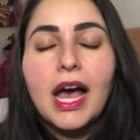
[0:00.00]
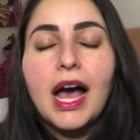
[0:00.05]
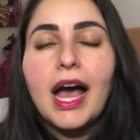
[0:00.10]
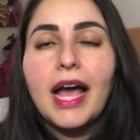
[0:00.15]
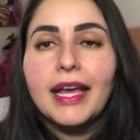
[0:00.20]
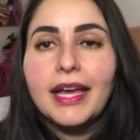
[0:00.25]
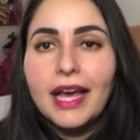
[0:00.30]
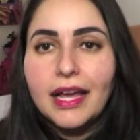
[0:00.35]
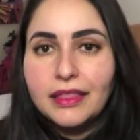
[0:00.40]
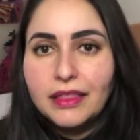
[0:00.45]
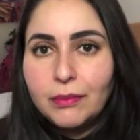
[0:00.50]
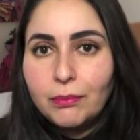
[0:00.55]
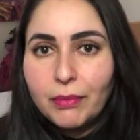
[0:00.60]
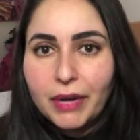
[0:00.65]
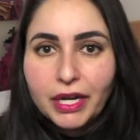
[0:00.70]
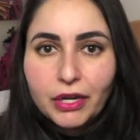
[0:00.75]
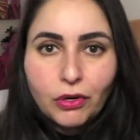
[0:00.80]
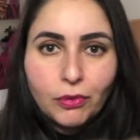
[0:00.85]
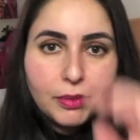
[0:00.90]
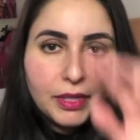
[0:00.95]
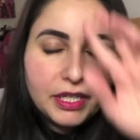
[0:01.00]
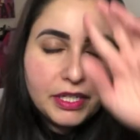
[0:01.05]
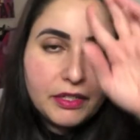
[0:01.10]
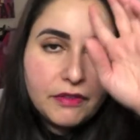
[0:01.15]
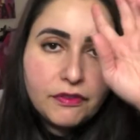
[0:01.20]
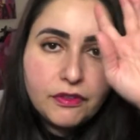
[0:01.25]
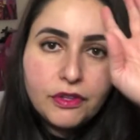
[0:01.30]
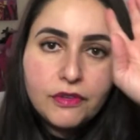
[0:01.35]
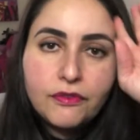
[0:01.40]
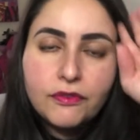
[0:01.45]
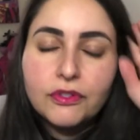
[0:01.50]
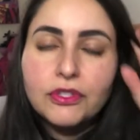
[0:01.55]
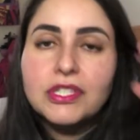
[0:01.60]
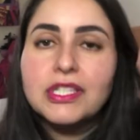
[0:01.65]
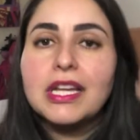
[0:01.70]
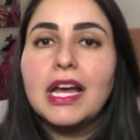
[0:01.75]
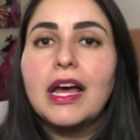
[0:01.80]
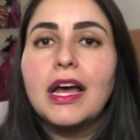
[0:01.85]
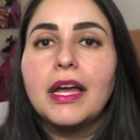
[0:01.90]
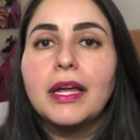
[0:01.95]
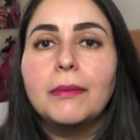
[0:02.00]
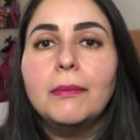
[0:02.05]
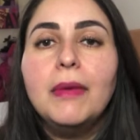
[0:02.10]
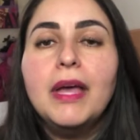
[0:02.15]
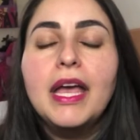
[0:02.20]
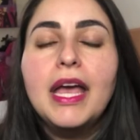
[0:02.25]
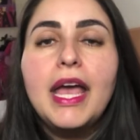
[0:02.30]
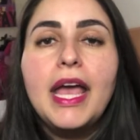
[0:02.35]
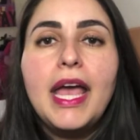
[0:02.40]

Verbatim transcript: I got them microbladed for the first time.